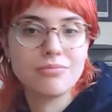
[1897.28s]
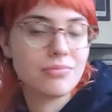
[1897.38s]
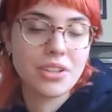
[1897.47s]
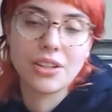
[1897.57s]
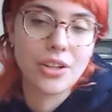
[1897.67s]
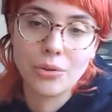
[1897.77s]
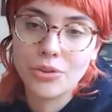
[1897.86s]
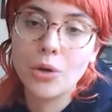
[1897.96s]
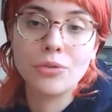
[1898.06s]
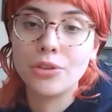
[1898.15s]

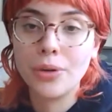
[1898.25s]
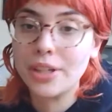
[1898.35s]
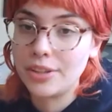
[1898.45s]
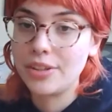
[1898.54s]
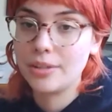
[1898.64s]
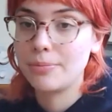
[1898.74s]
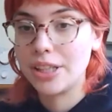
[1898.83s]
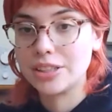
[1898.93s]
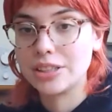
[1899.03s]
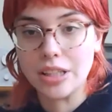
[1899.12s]
don't do anything
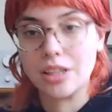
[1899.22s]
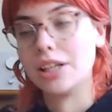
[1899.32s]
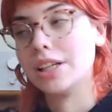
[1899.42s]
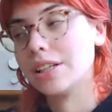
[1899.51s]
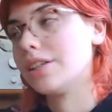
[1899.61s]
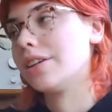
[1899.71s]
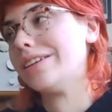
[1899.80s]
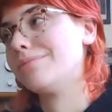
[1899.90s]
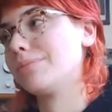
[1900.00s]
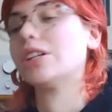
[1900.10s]
basically,
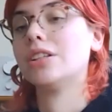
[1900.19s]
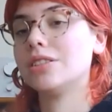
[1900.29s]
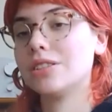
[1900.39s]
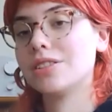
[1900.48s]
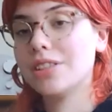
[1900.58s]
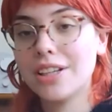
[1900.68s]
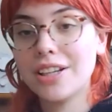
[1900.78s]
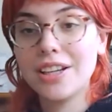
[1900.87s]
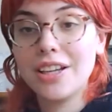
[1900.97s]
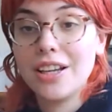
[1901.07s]
because
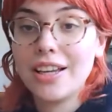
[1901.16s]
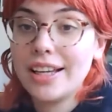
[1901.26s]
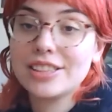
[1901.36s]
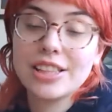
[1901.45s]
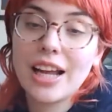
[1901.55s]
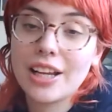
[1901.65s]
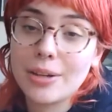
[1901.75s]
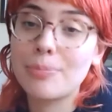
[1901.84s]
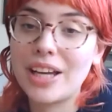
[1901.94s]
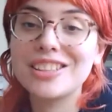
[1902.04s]
it's
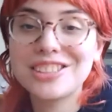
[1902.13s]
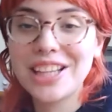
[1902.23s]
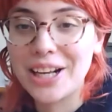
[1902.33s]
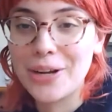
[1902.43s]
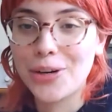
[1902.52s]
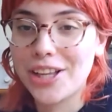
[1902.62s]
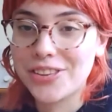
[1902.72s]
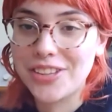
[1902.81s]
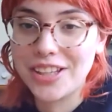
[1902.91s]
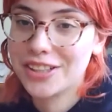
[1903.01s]
like basically one
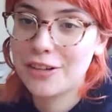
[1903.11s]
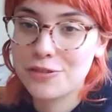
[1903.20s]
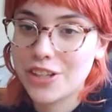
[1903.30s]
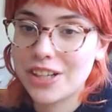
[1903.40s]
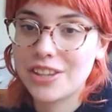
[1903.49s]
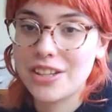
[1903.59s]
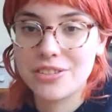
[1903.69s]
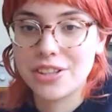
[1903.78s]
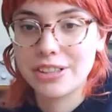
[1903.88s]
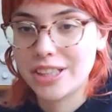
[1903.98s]
thing after
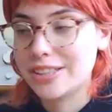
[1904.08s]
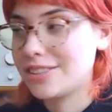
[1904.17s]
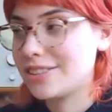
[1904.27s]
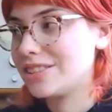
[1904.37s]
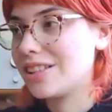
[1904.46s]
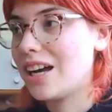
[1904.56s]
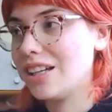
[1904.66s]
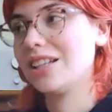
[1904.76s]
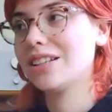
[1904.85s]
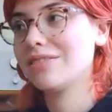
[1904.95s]
another in it. It's
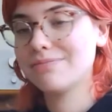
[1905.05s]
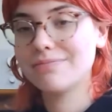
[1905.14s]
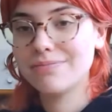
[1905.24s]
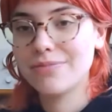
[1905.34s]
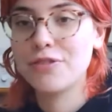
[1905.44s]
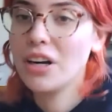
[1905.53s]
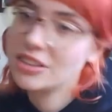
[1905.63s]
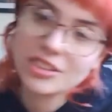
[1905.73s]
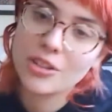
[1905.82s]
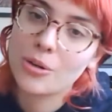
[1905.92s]
like
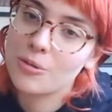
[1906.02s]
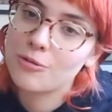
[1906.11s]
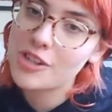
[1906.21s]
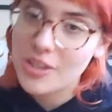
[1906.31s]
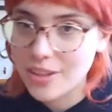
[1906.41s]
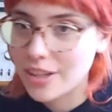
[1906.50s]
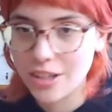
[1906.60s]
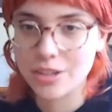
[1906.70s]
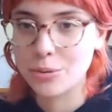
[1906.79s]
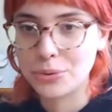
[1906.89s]
first COVID,
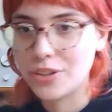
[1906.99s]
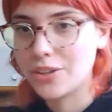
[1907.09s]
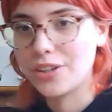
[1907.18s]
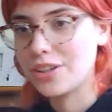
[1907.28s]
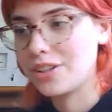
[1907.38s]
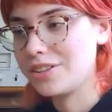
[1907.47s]
now the